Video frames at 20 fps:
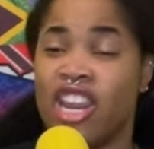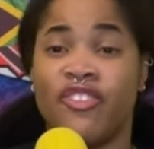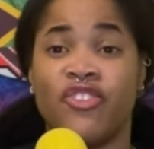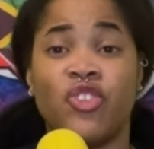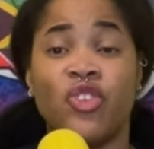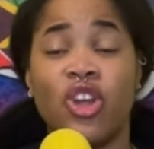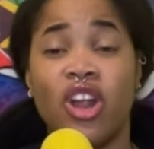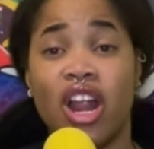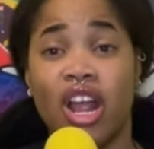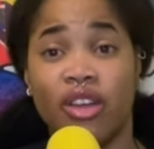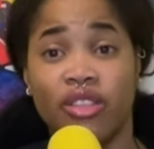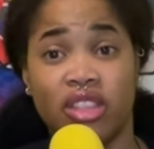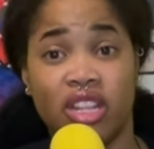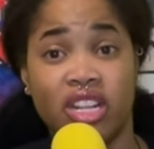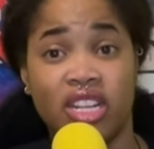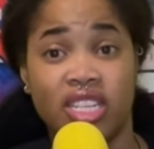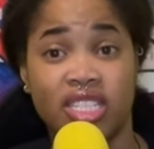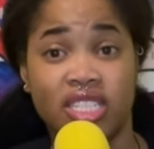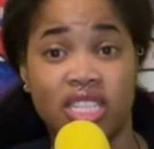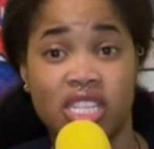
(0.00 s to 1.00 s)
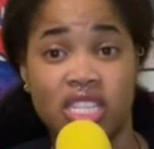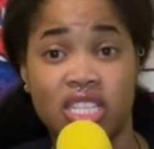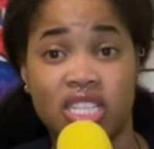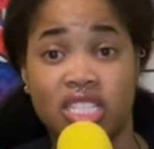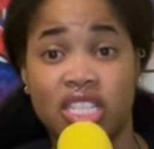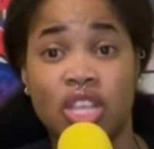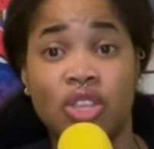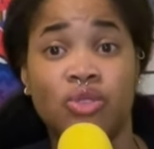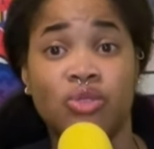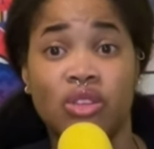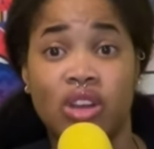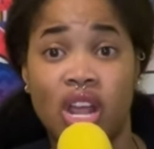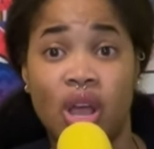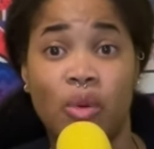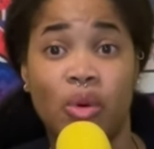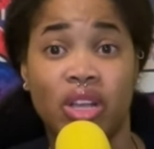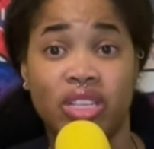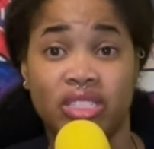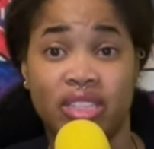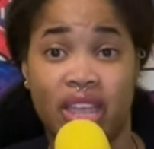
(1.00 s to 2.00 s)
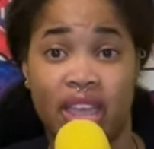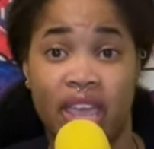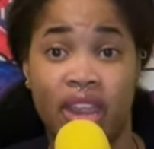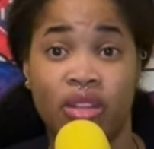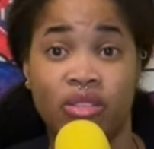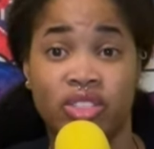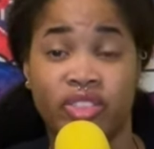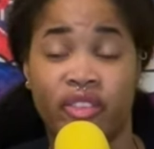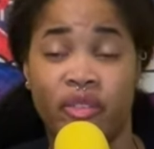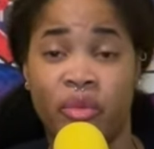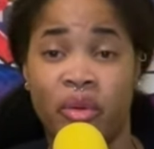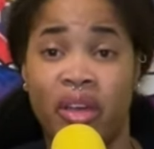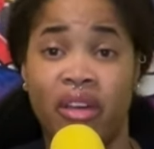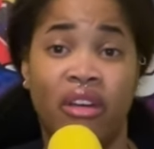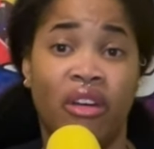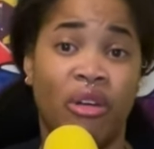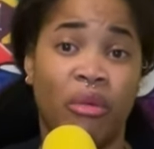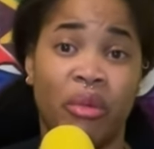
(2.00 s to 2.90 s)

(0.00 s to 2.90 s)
if you are out there listening to this and you do not wash the handles of your pot, oh,